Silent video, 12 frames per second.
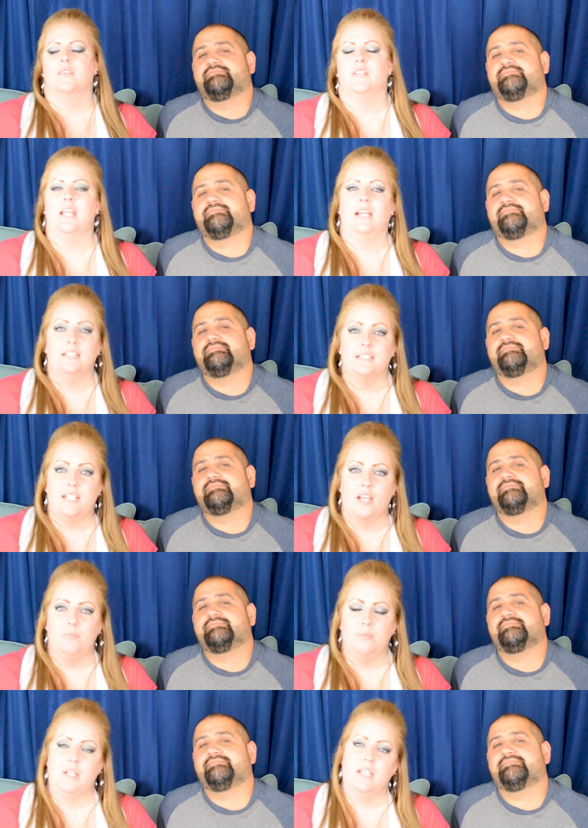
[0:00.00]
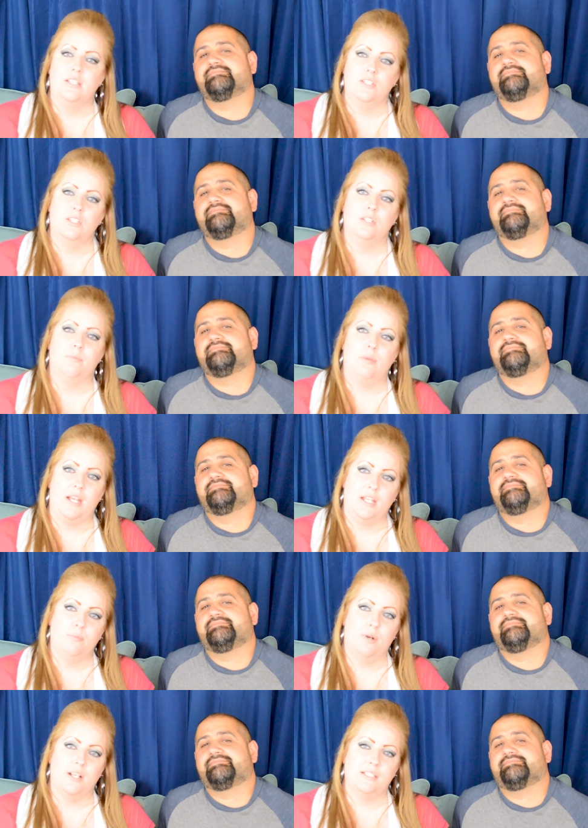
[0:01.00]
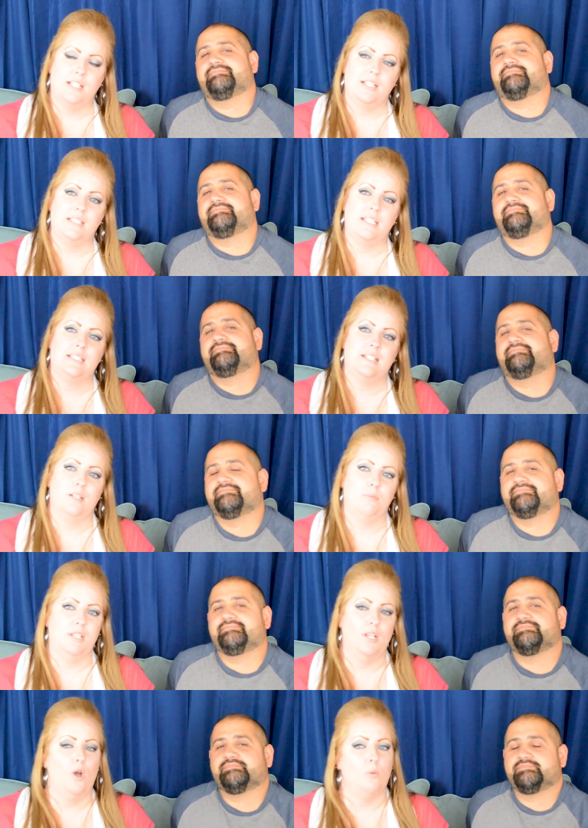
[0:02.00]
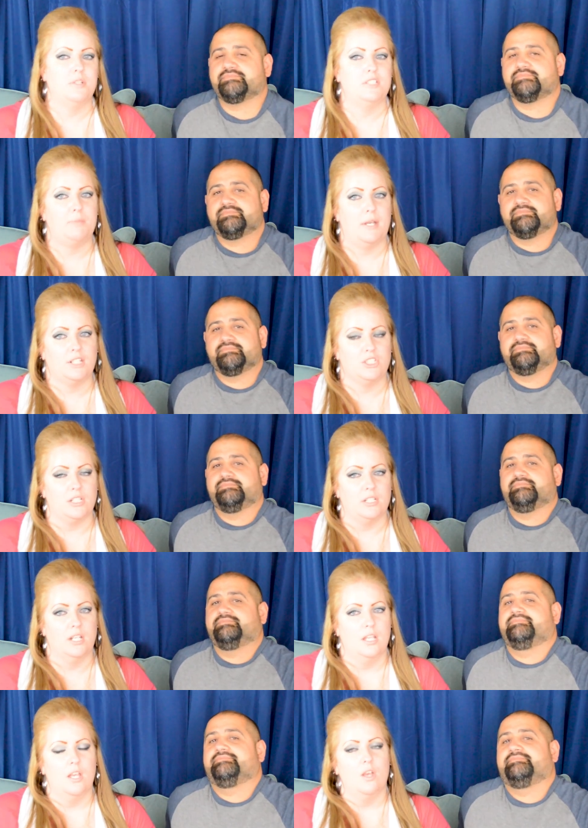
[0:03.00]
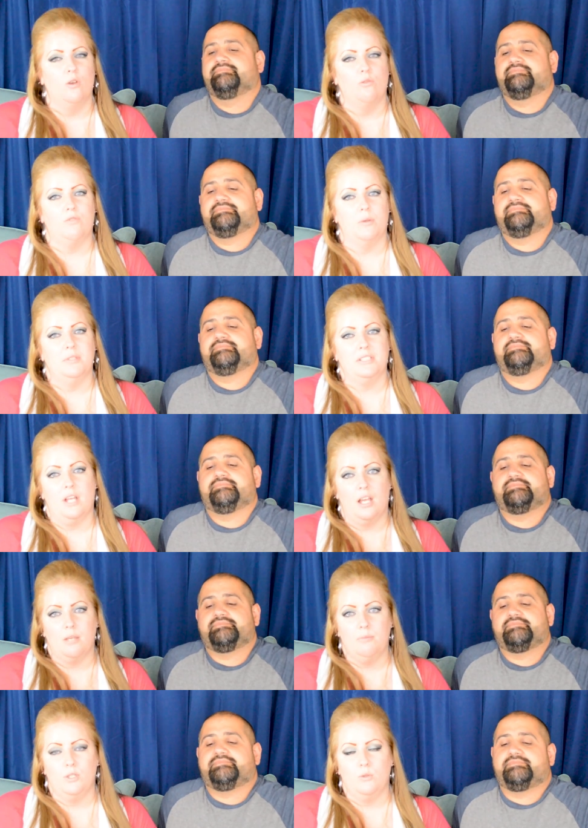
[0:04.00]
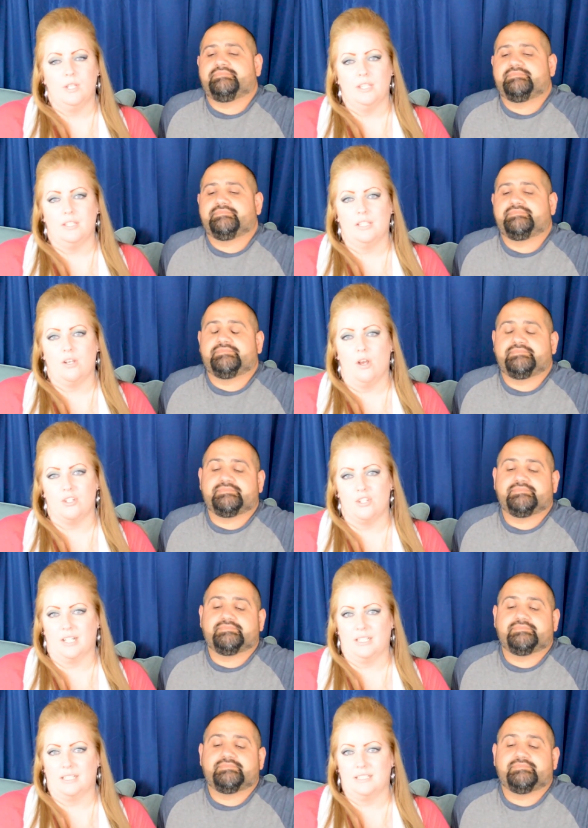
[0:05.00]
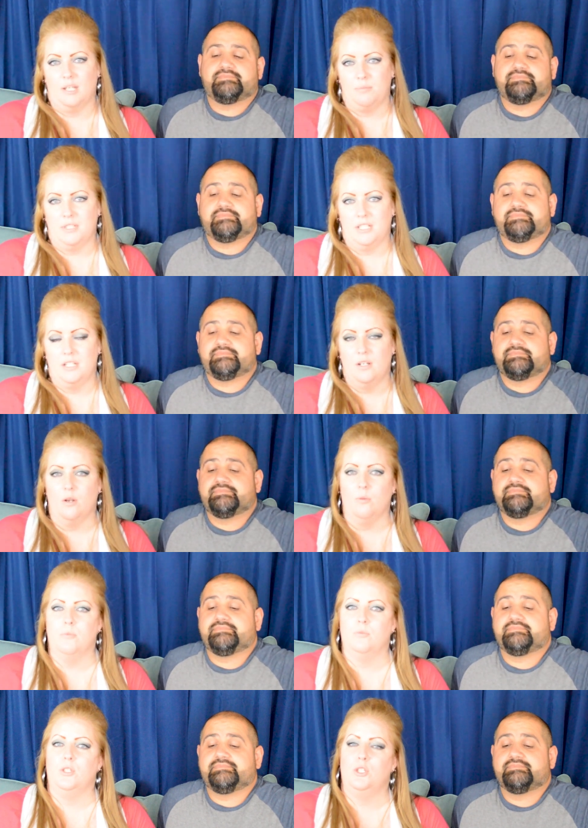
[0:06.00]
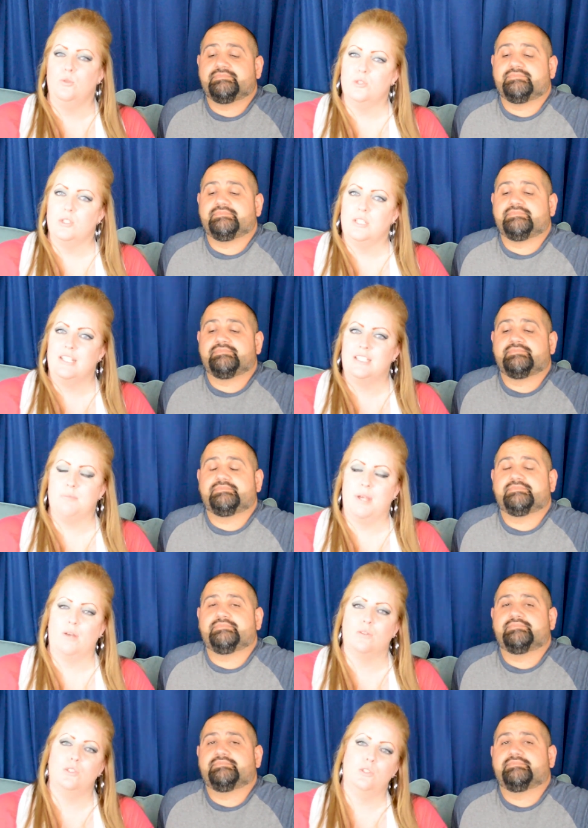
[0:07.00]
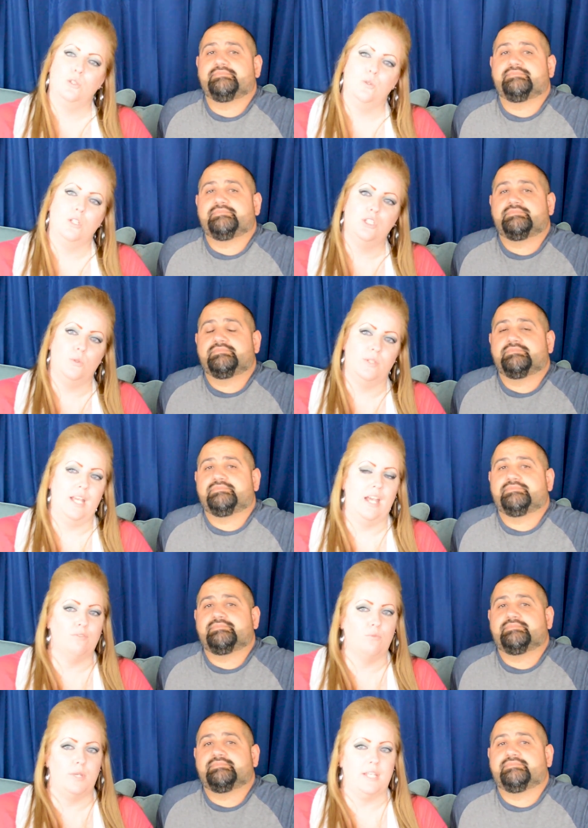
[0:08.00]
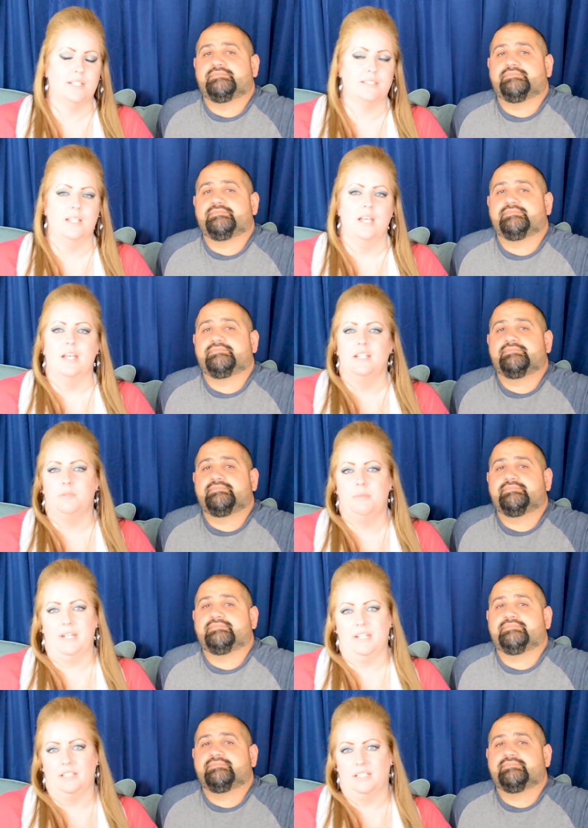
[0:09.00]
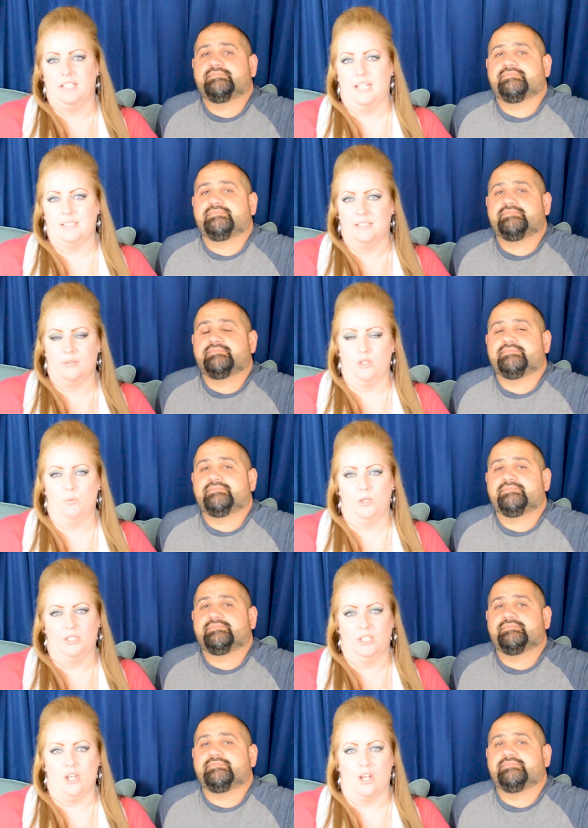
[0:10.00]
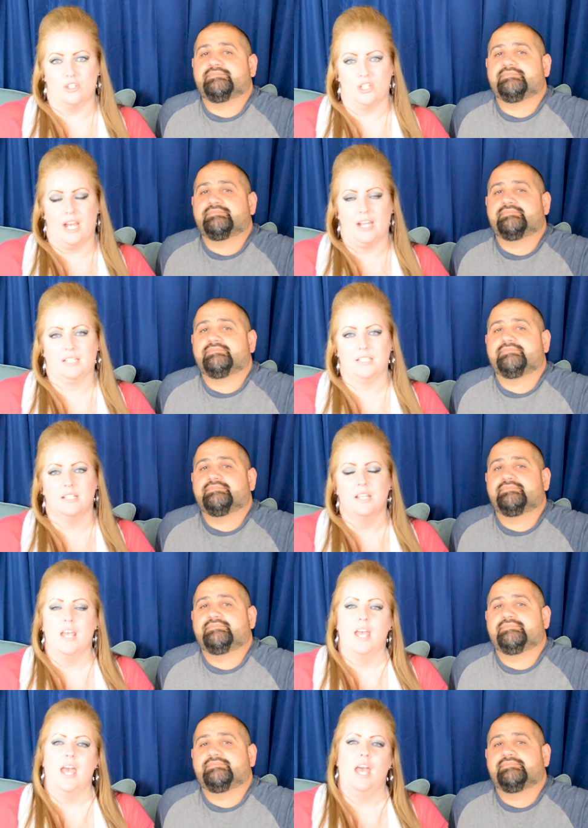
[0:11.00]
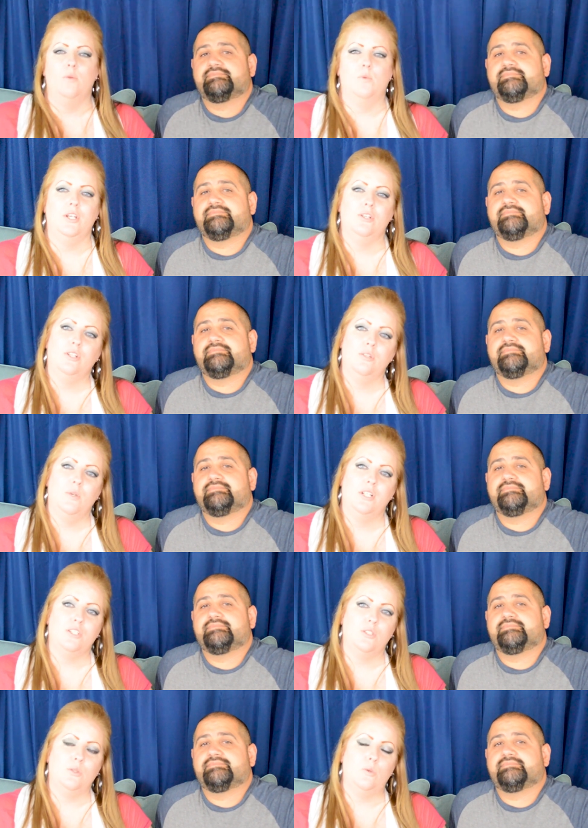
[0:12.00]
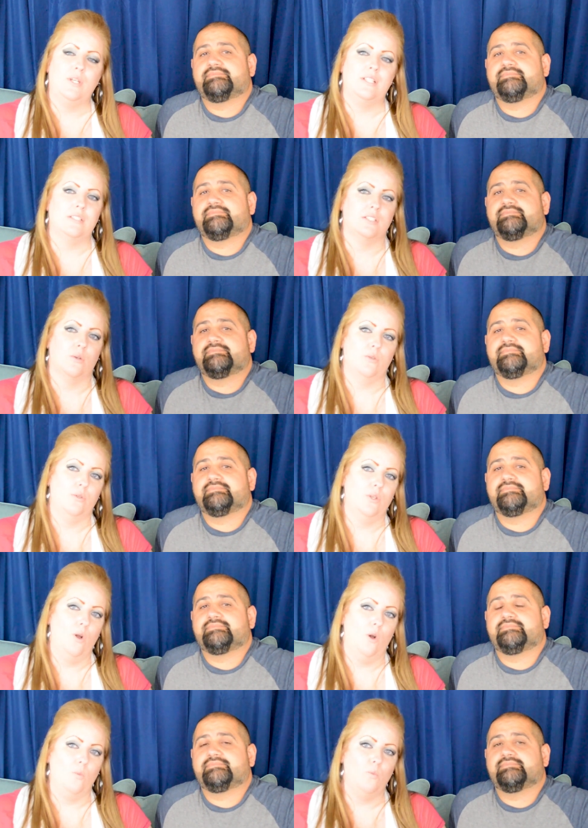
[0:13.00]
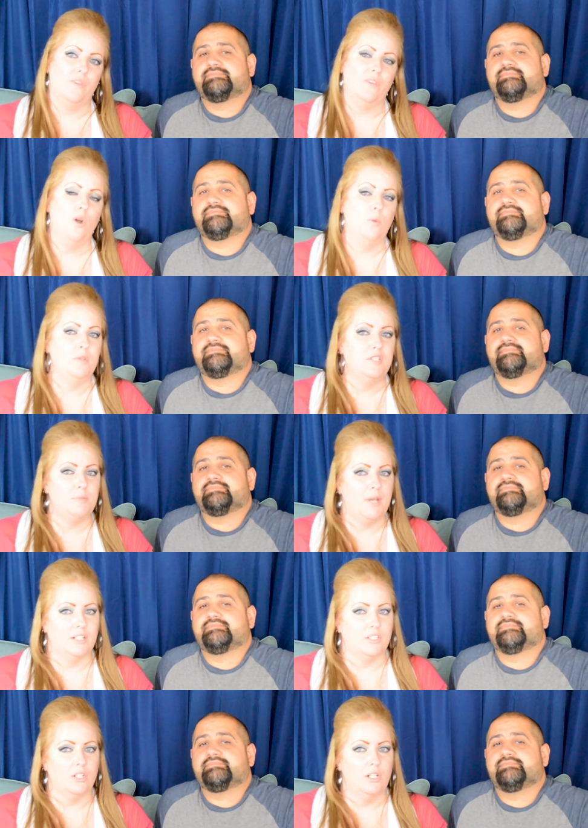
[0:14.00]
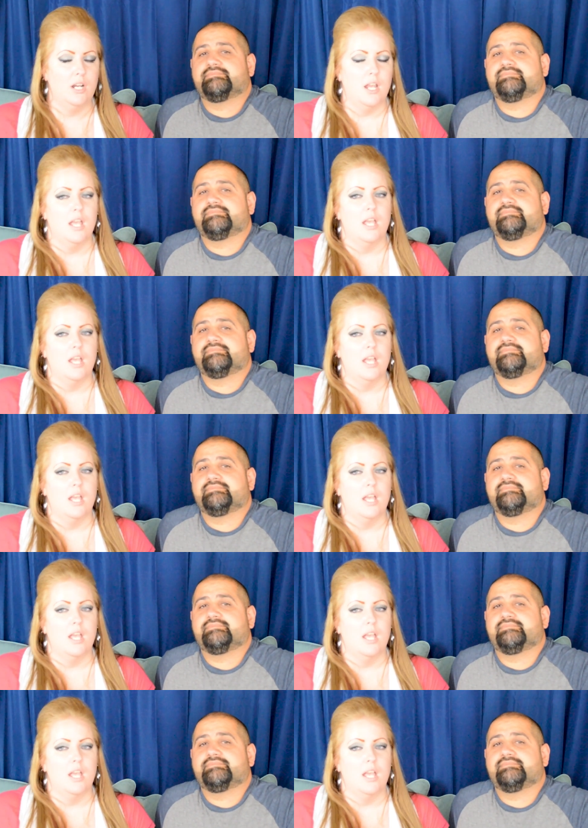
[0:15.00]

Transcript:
Speaker 1: The next step into the buying process is going to be the home inspection. From the time you get the contract accepted, usually it's about two to two and a half weeks, depending on the dates that you put in the contract. And what you're going to want to do is go through the home with the home inspector.